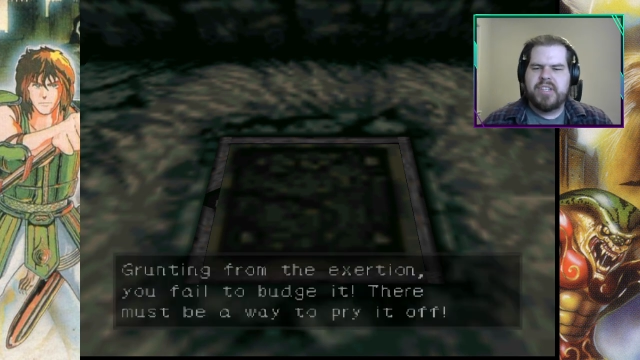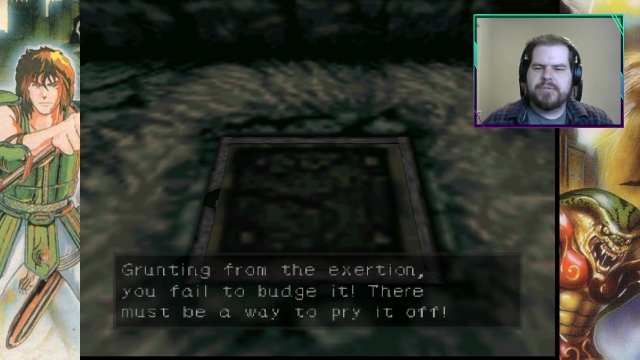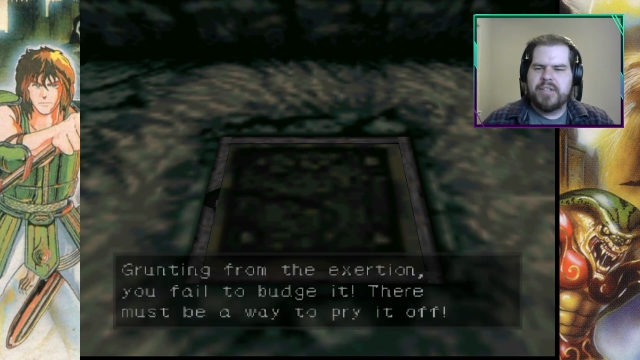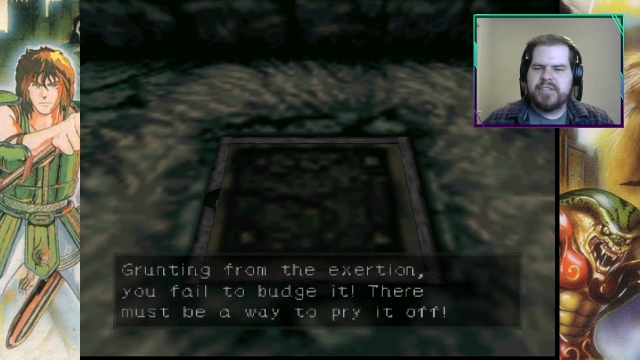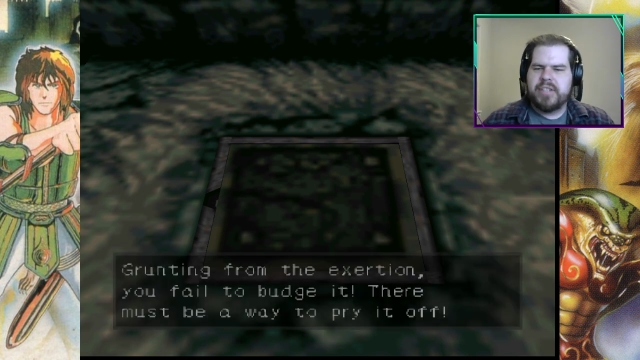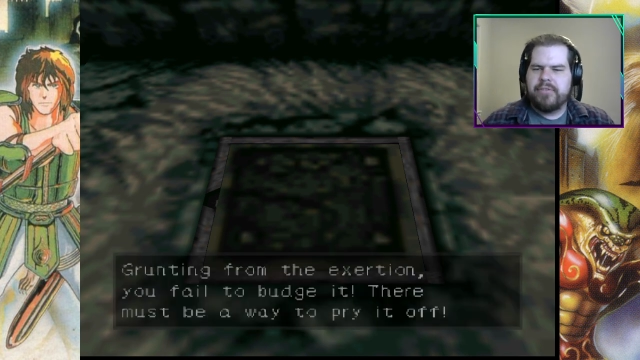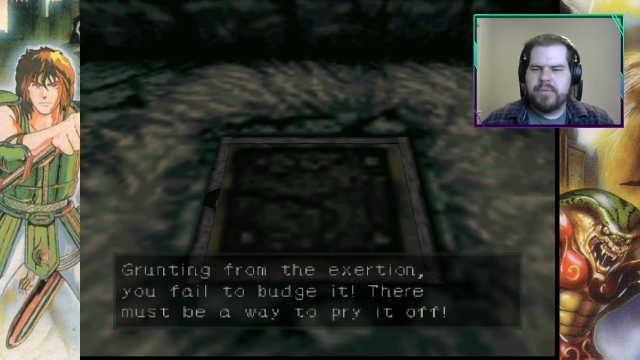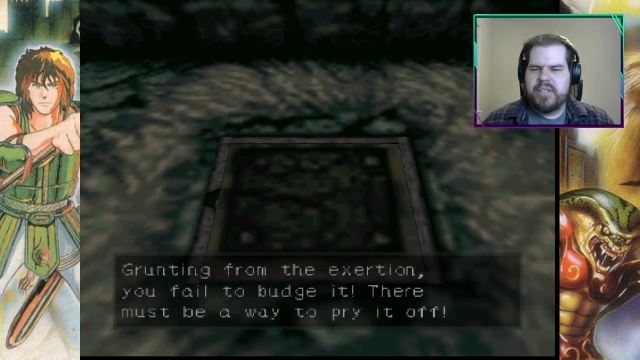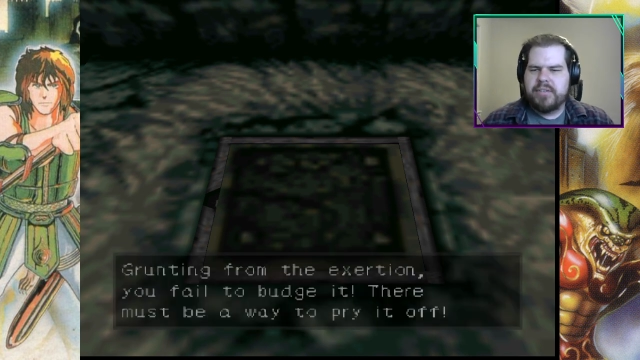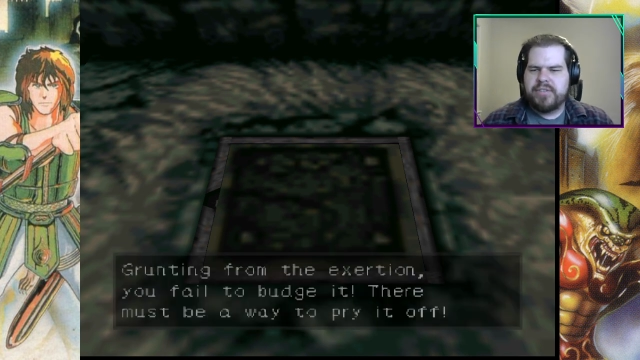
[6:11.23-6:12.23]
Grunting
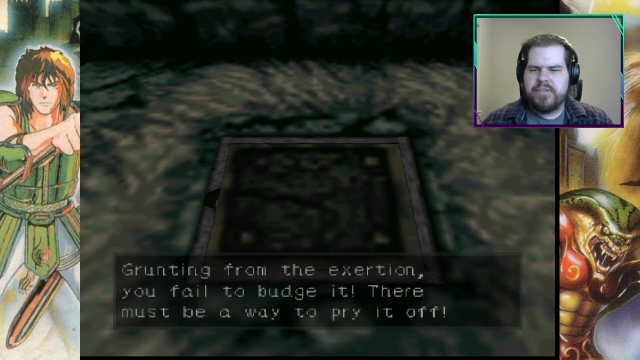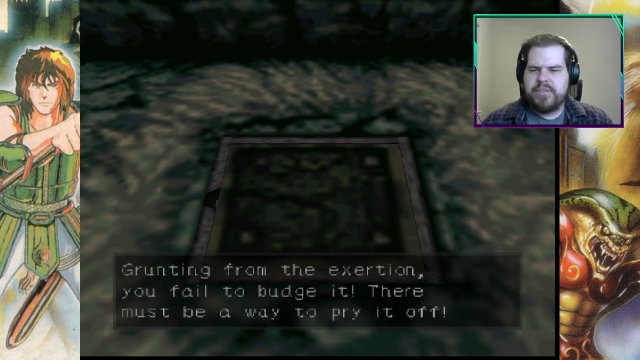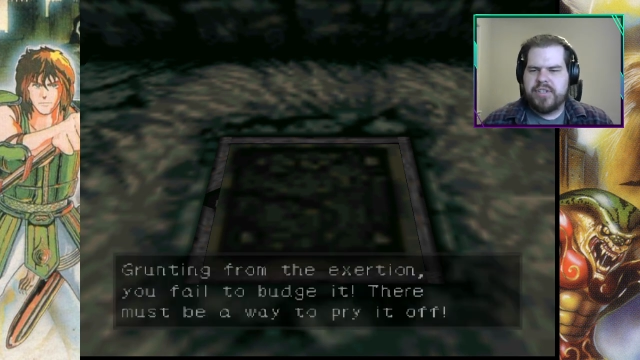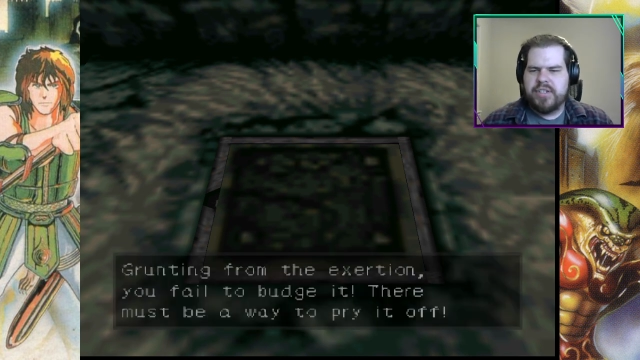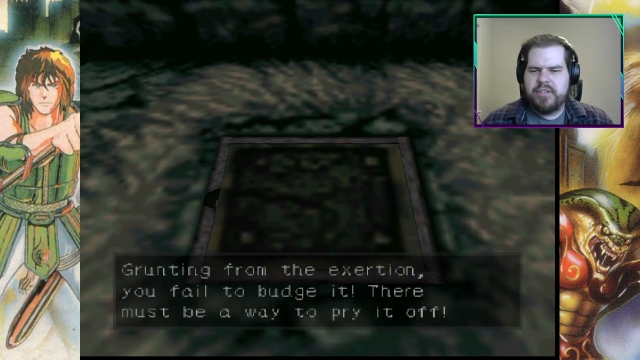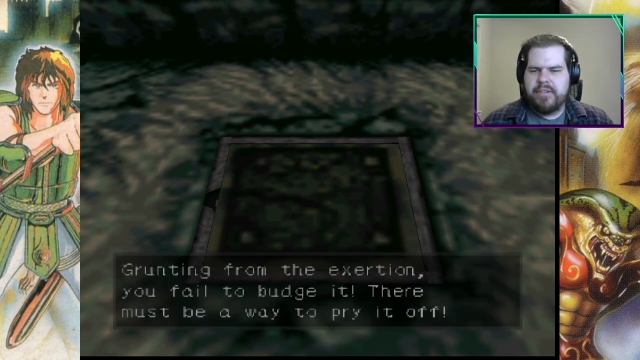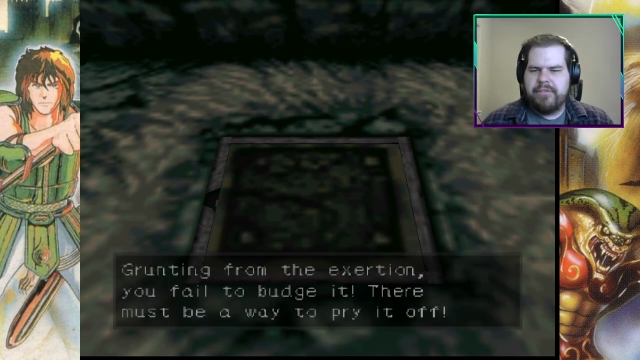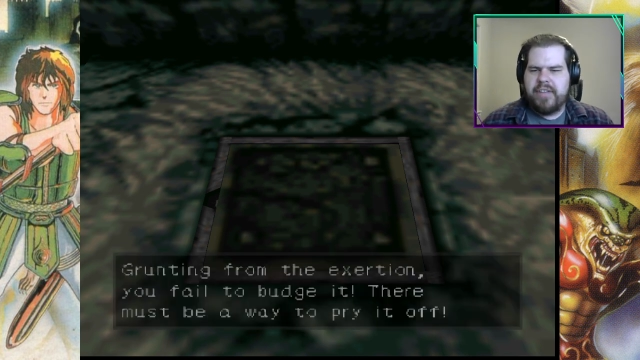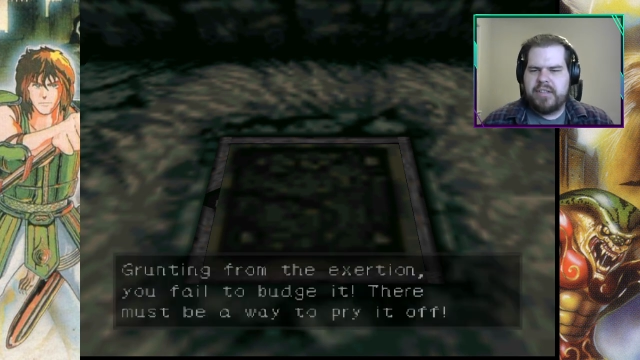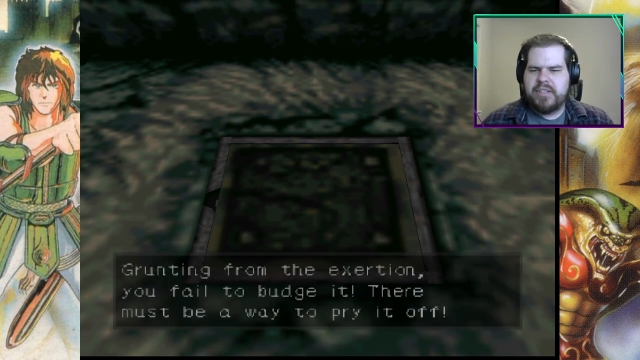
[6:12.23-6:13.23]
from the exertion, you
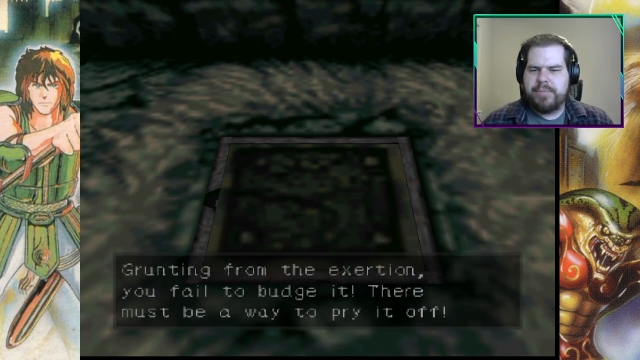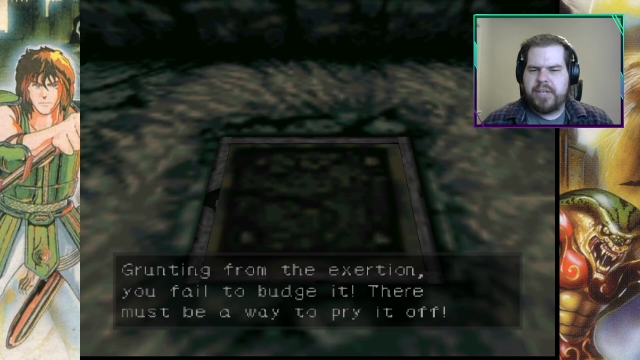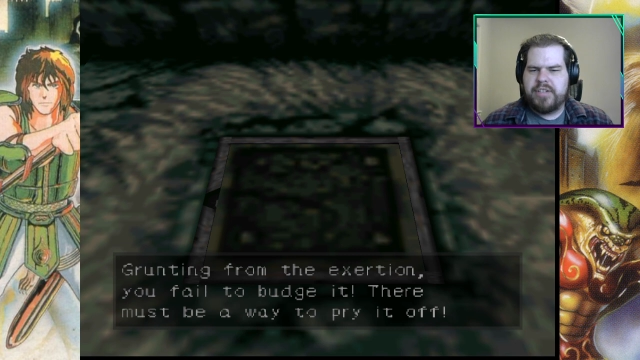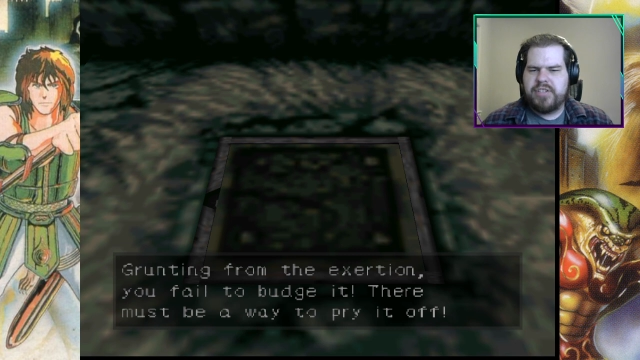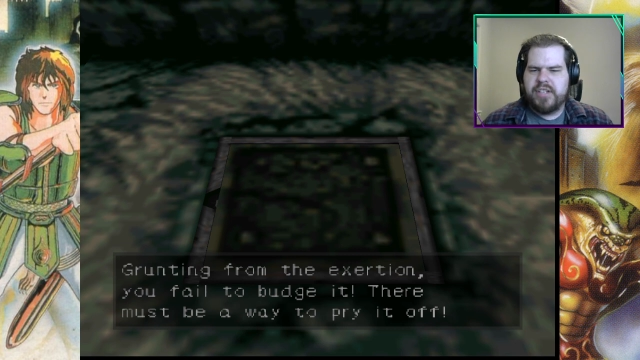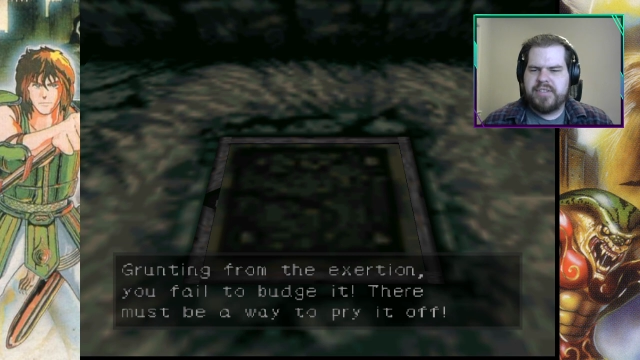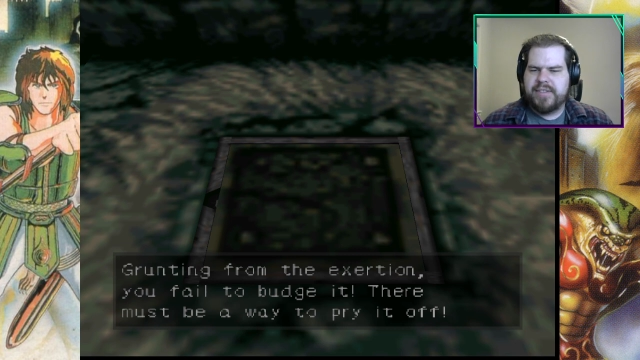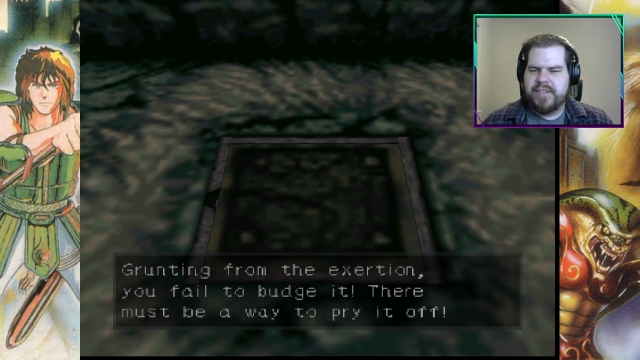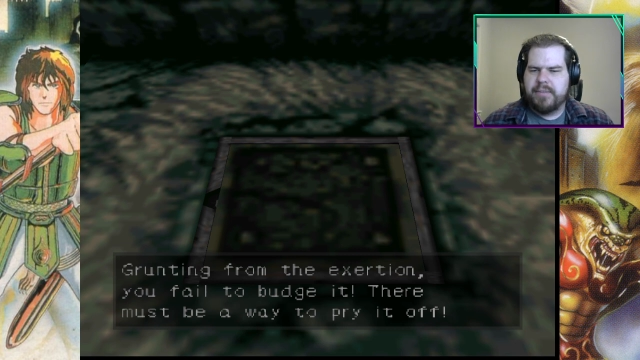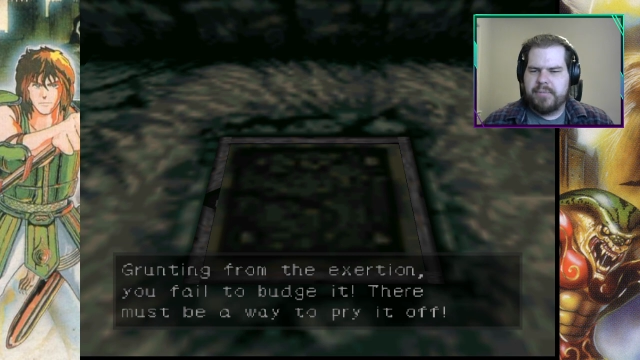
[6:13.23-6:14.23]
fail to budge it.
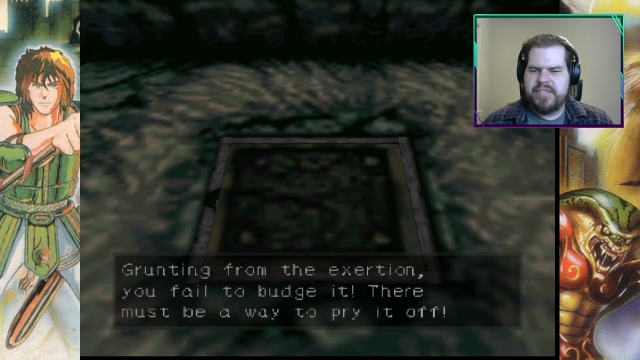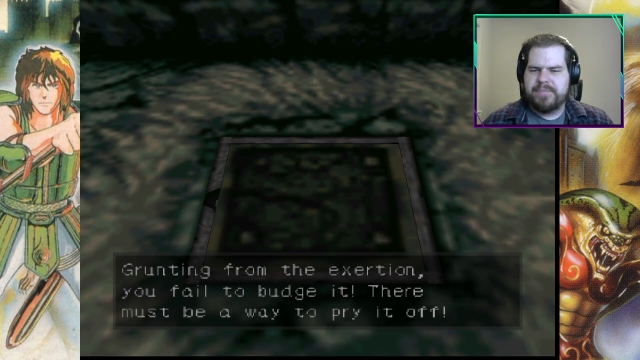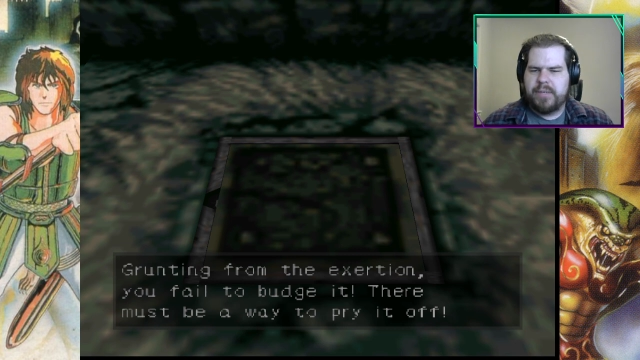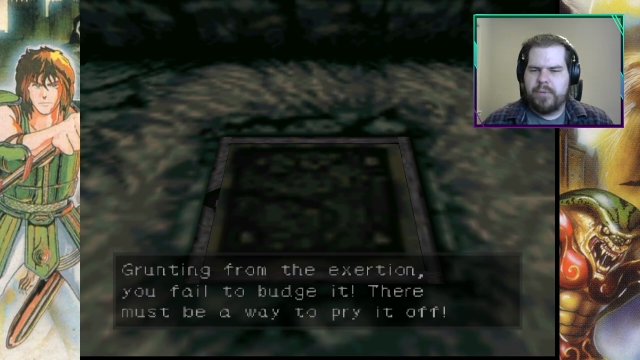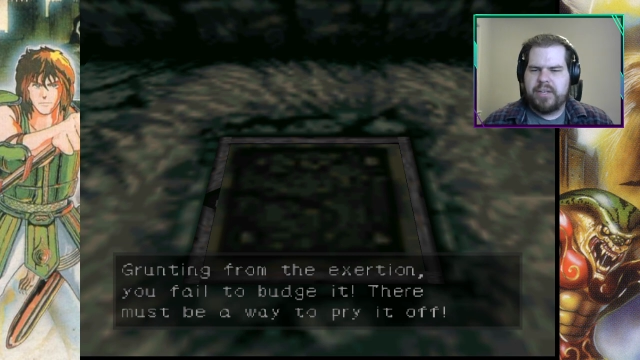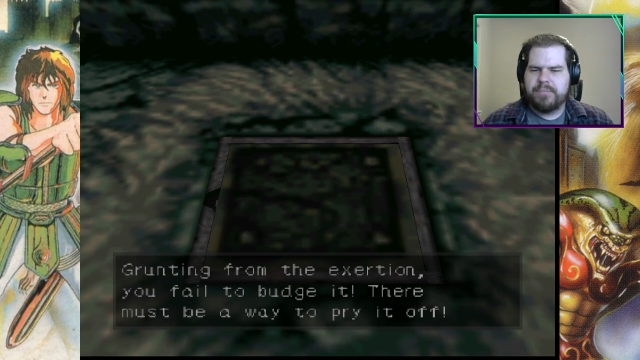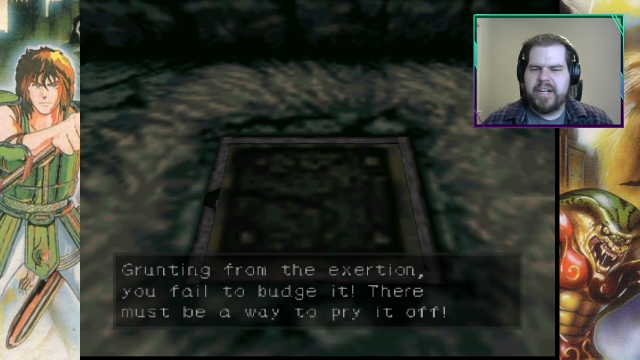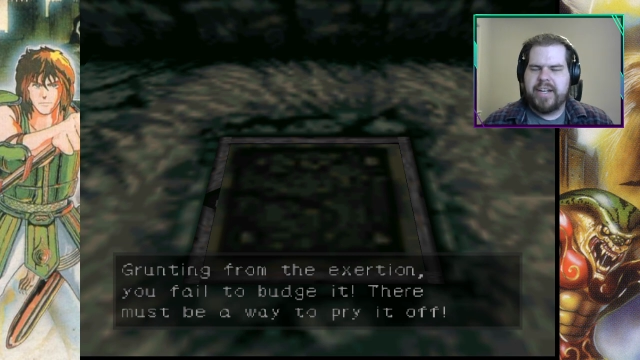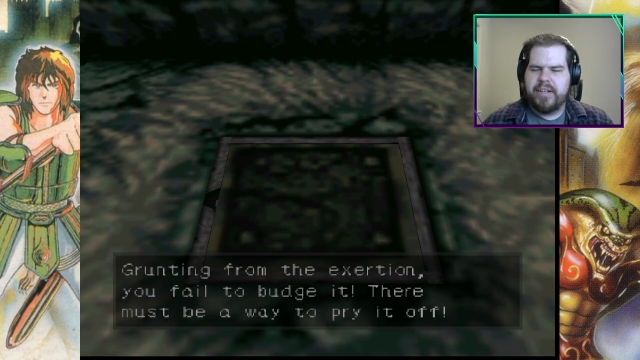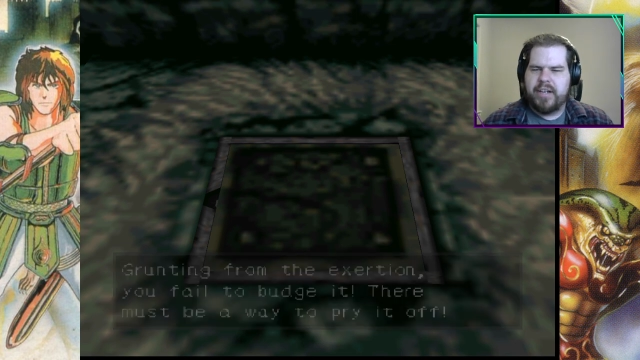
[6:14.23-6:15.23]
There must be a way to
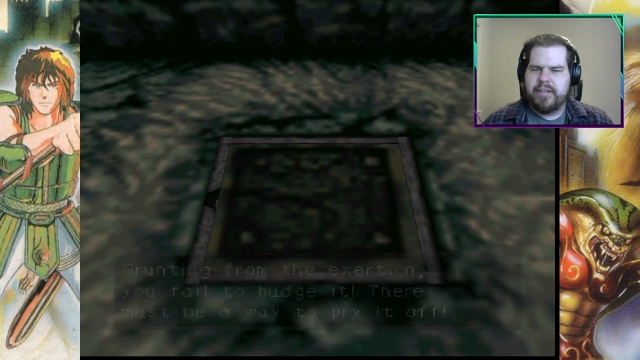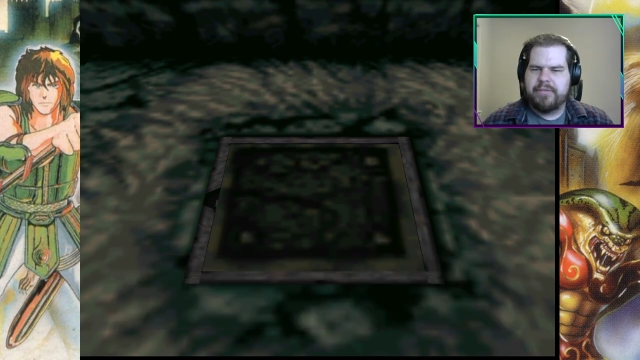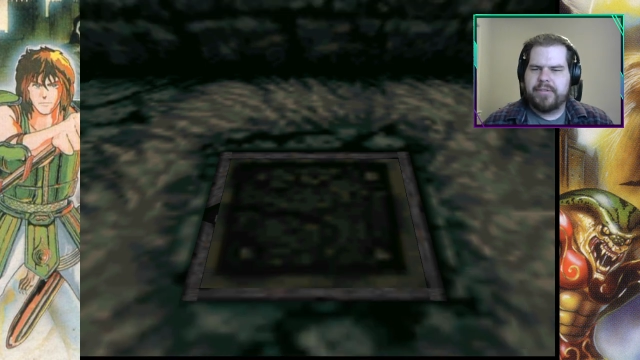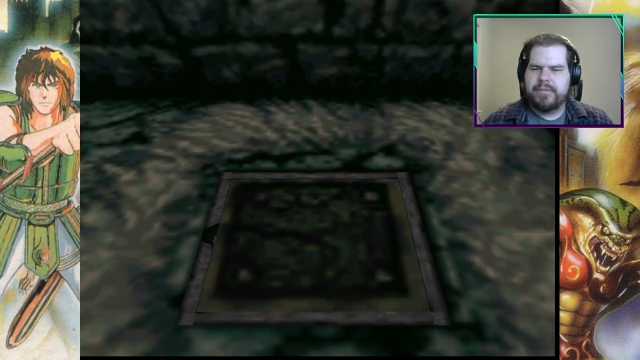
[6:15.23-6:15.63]
pry it off.